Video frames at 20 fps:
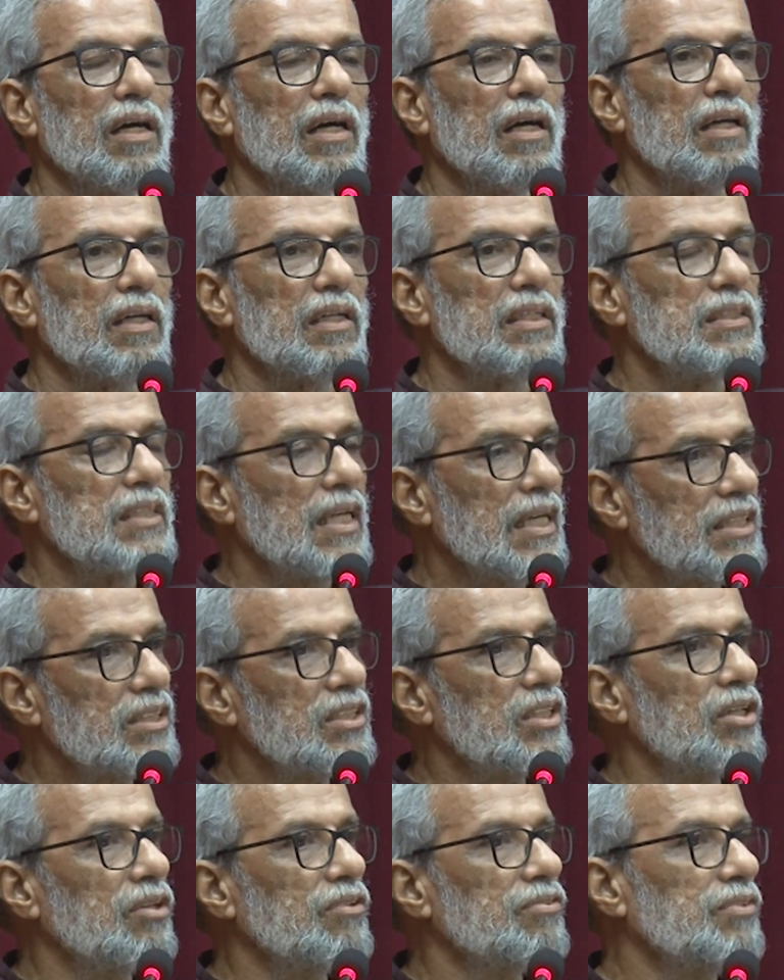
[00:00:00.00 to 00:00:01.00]
a
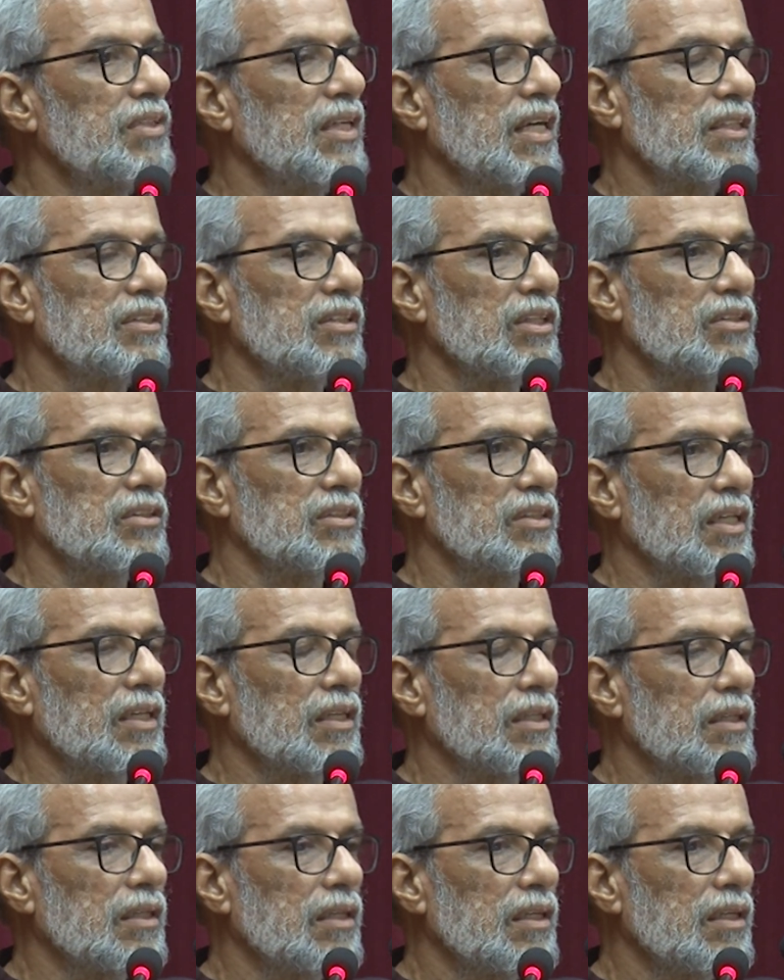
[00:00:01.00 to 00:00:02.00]
rejection of the
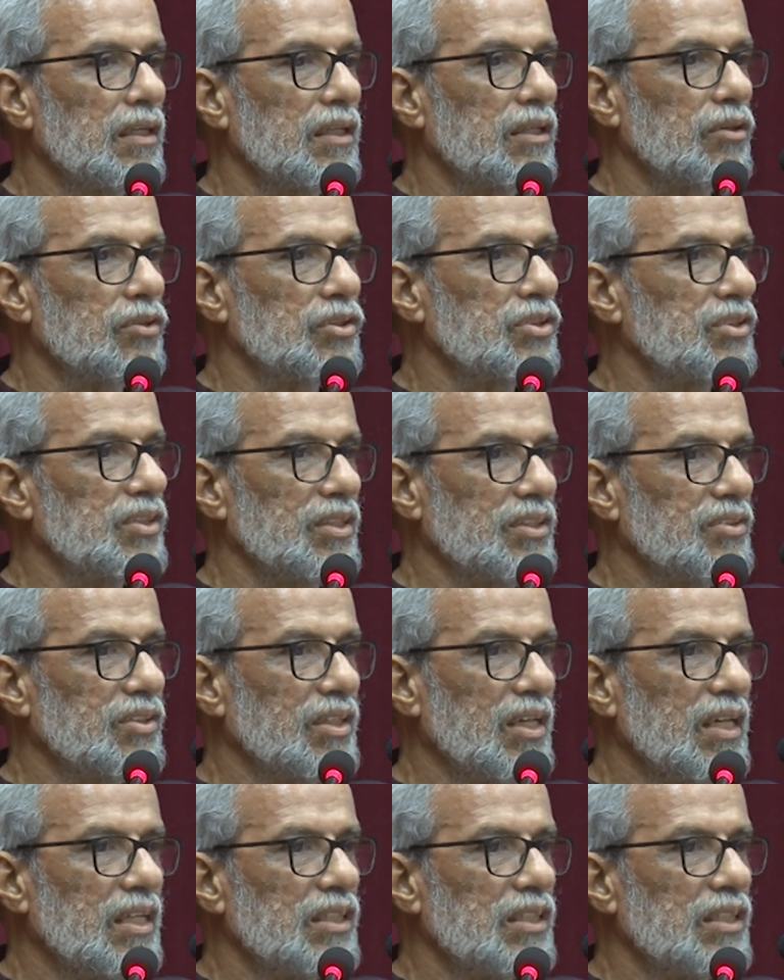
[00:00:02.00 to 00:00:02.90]
existing questions.